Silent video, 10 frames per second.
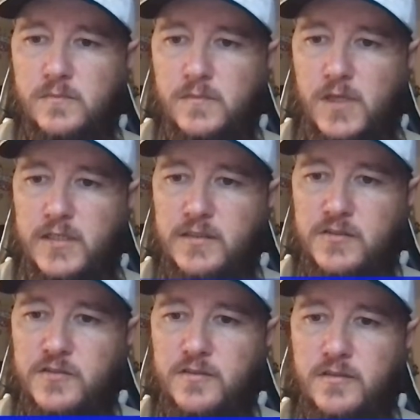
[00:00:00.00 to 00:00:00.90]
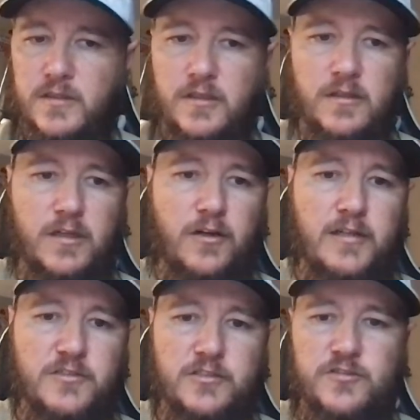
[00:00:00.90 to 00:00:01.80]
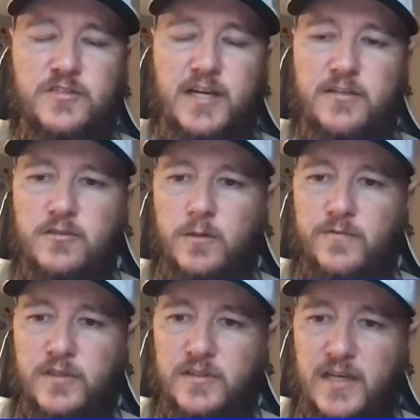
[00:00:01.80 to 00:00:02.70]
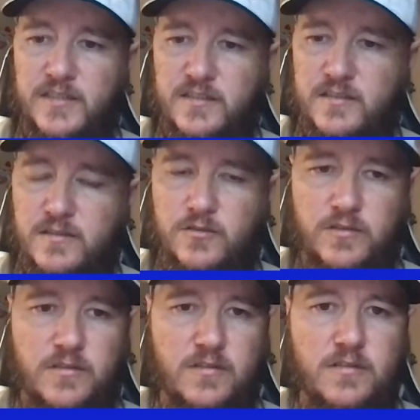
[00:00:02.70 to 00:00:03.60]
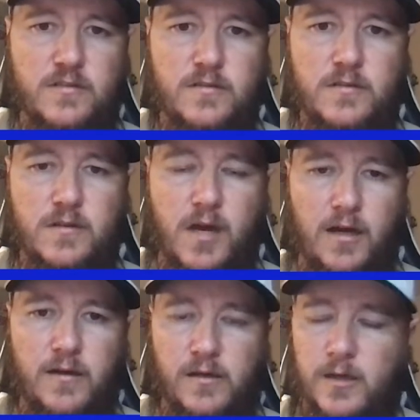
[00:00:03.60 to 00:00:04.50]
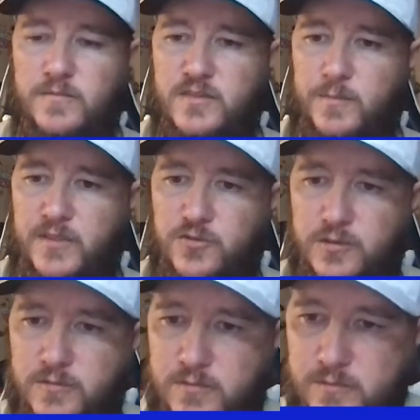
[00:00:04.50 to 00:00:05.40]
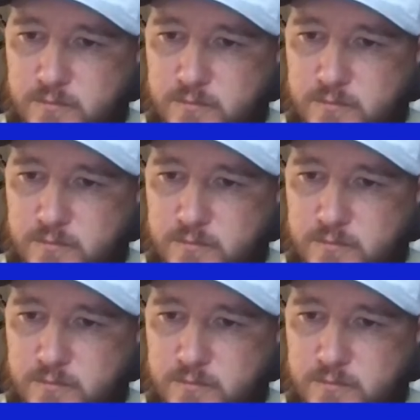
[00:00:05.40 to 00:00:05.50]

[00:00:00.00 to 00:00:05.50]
Nice. Congratulations, Daniel. Hopefully that's comes to be true.